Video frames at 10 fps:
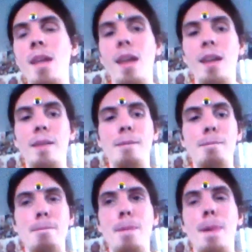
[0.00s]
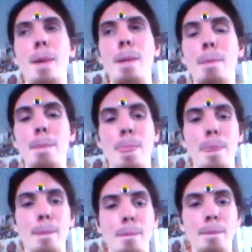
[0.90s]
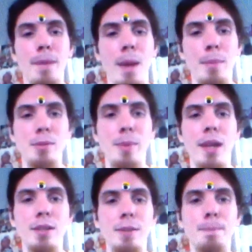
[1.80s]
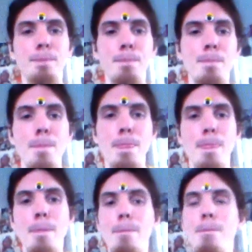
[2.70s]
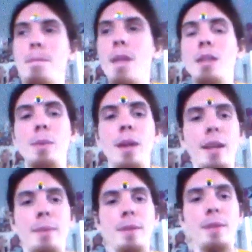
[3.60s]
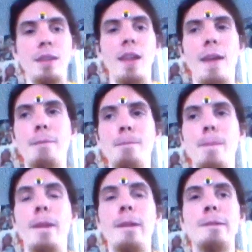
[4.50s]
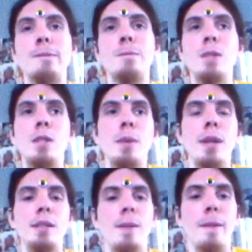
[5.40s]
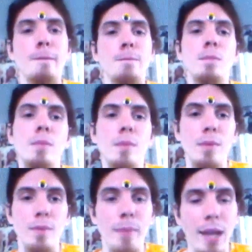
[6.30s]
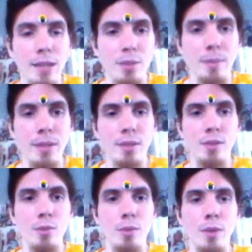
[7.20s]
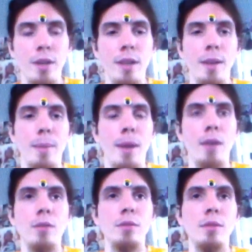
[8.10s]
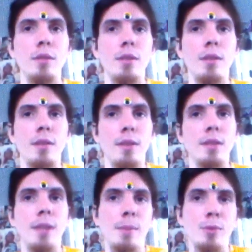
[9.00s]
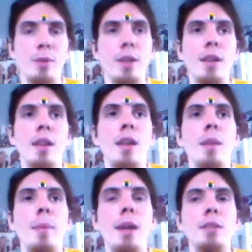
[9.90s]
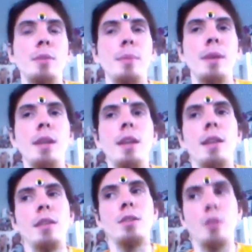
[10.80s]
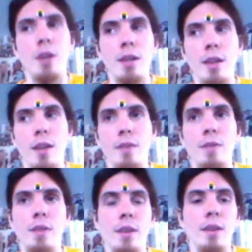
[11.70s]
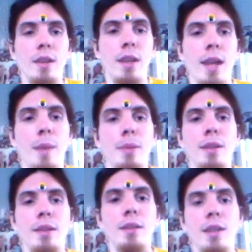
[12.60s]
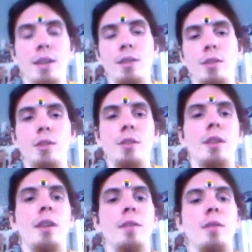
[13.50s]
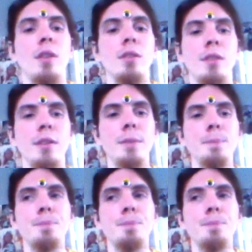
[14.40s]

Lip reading: And Cabbage Patch. That's why I named it as that. Well, anyway, back to my story about the same story. Back to me in the truck of the kidnapping killer of Lonezo.